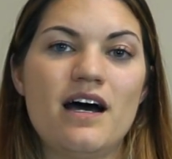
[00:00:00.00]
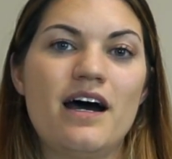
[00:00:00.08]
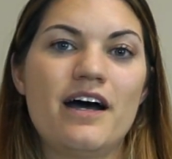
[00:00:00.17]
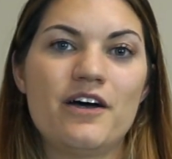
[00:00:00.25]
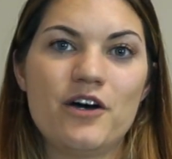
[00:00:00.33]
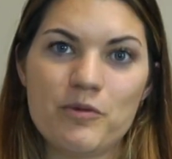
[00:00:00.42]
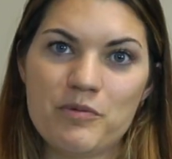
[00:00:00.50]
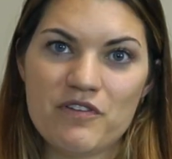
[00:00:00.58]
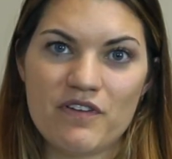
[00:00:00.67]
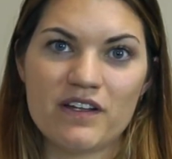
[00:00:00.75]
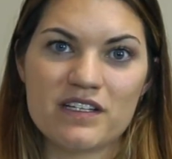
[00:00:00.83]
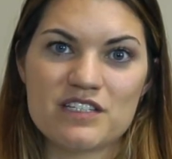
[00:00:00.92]
I hope you
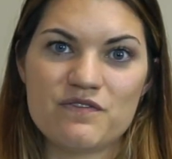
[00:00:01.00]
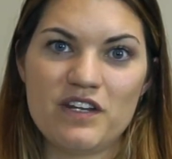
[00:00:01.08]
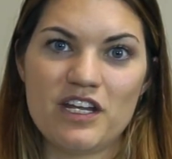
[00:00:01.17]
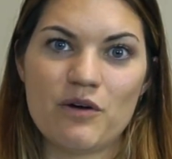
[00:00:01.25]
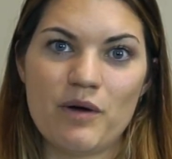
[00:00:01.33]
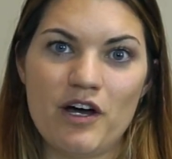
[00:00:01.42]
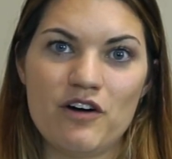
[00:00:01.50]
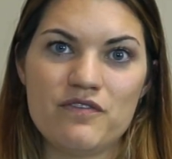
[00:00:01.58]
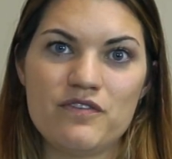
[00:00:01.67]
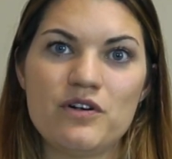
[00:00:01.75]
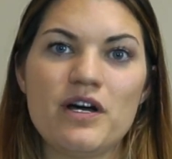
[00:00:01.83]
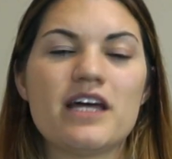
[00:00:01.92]
found this video
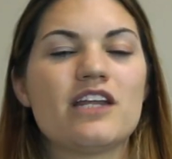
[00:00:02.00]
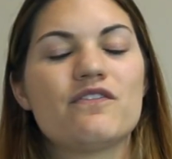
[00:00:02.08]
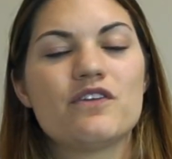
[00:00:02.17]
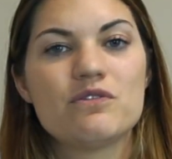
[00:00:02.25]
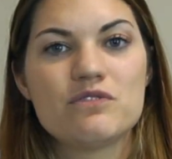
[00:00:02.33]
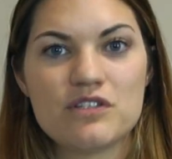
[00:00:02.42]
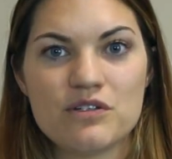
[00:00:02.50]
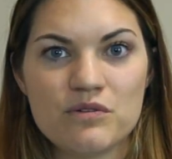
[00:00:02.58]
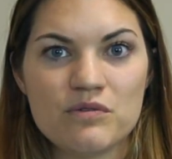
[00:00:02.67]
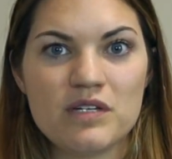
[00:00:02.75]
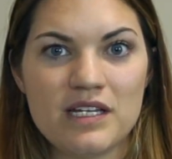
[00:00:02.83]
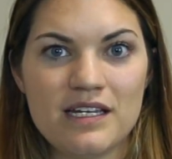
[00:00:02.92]
helpful. And if you
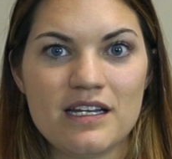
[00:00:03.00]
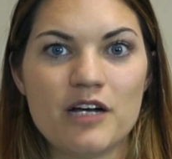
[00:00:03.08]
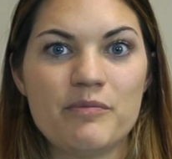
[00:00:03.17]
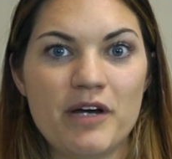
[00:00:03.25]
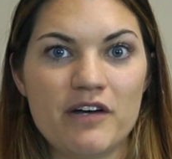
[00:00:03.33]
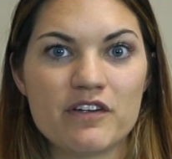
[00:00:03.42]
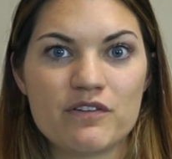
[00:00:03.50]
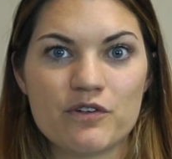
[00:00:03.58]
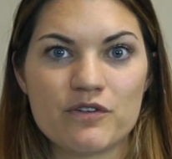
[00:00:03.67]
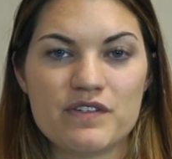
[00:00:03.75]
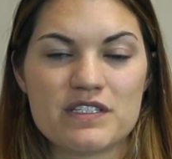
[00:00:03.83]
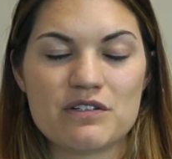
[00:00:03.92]
do need a pelvic
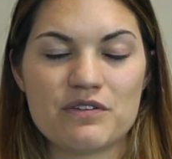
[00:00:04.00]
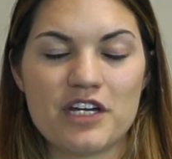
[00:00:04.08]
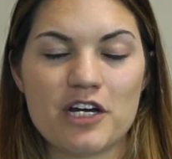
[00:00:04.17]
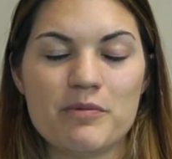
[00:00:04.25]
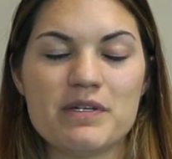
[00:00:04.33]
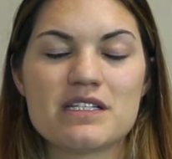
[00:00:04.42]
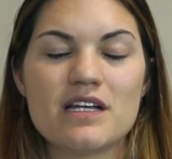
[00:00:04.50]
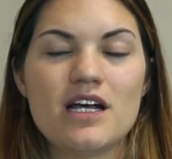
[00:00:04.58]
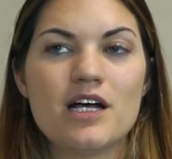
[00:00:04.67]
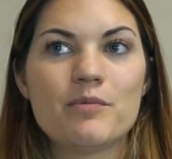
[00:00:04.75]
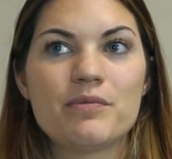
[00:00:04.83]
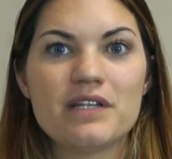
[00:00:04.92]
floor physical therapist,
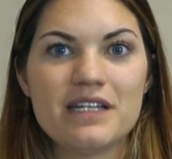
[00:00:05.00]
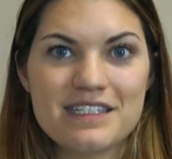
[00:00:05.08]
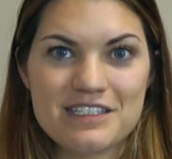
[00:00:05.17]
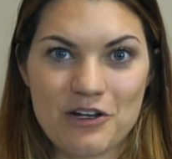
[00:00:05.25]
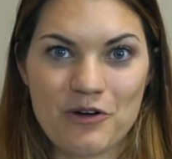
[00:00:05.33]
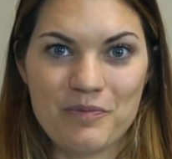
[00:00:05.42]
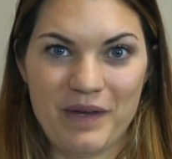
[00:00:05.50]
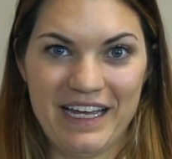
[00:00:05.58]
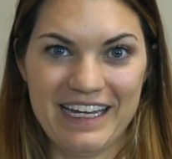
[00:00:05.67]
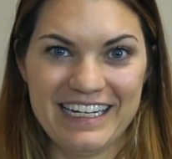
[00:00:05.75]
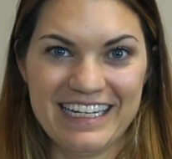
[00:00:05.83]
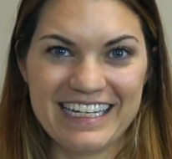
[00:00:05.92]
please don't
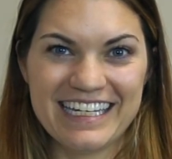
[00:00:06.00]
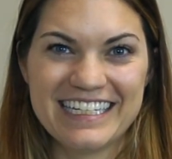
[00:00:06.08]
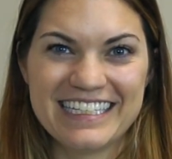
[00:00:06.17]
panic.